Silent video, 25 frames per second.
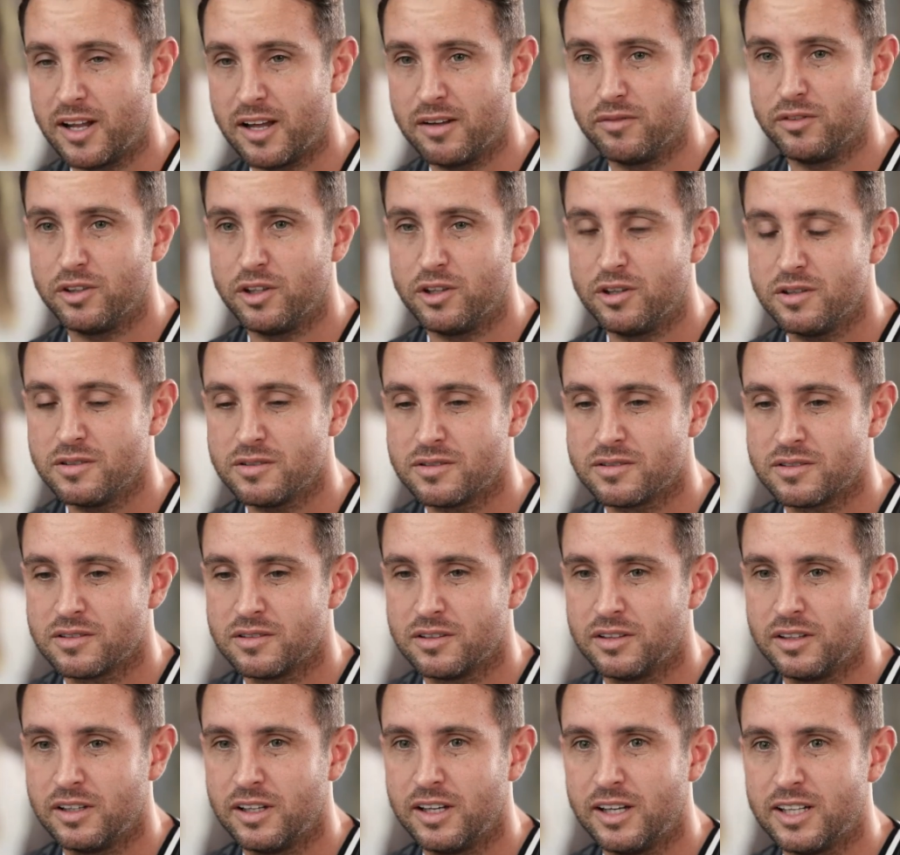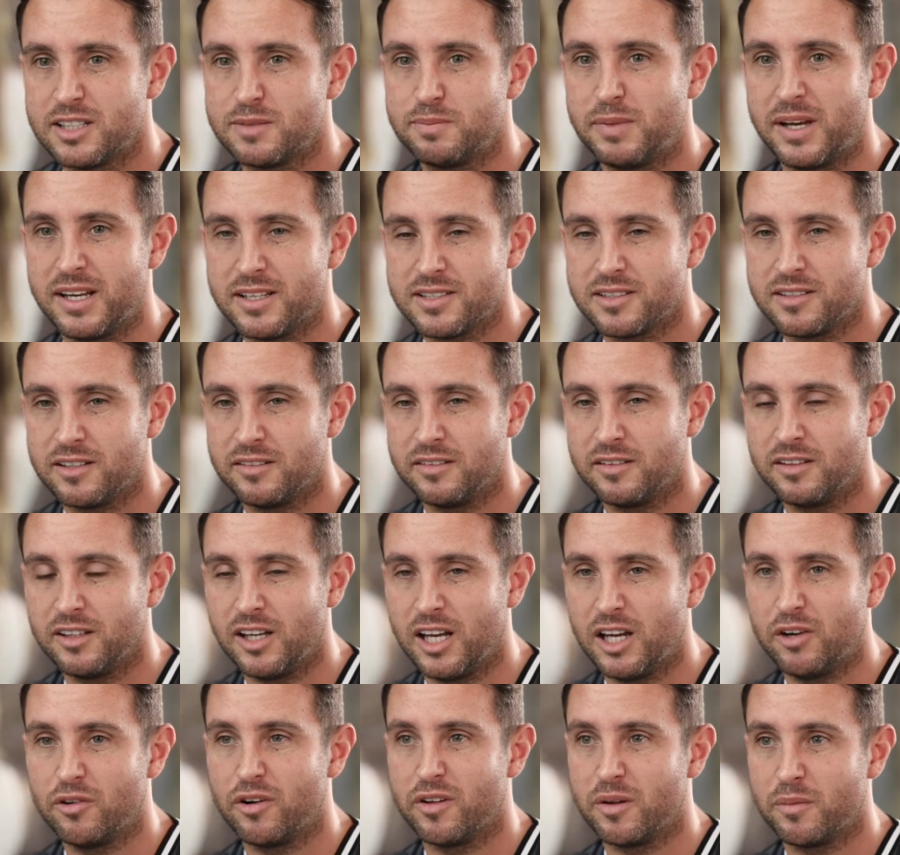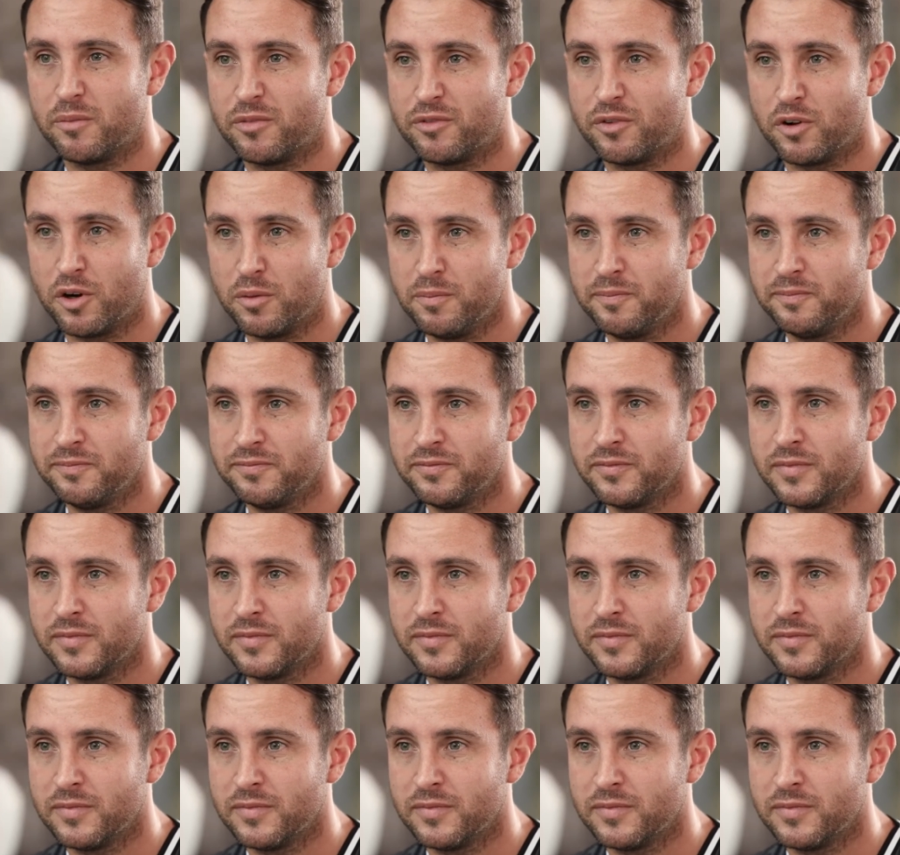11 years. It's based in the area I'm from.